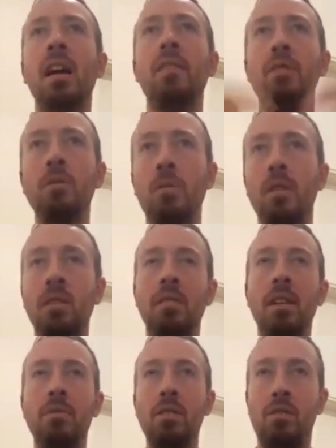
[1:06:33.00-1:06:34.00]
everyone
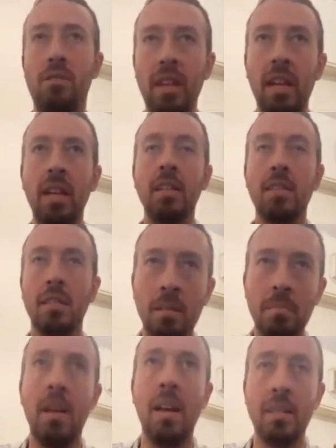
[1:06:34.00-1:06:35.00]
or everything is
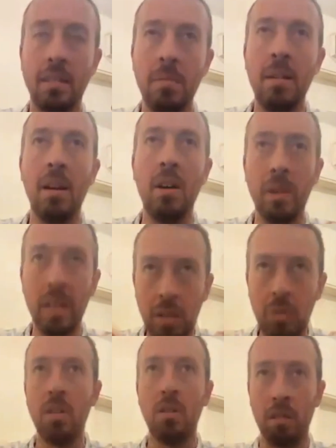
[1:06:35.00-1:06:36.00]
somehow
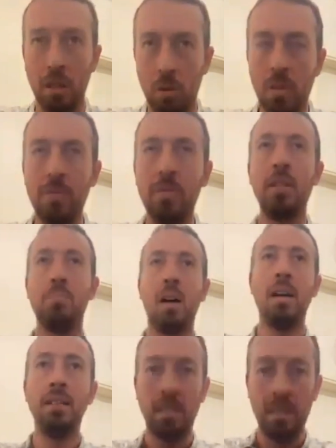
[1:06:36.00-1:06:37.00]
equal or equivalent
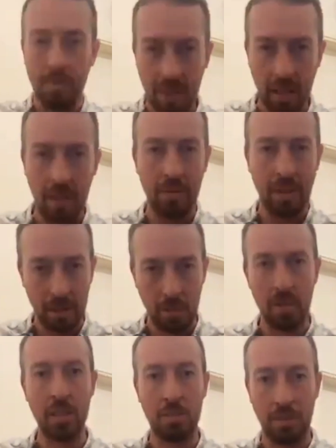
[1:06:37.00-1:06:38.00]
behind some veil of
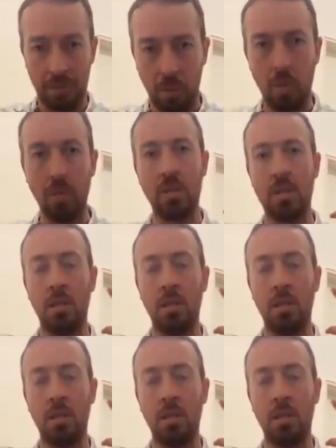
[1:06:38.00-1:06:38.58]
ignorance before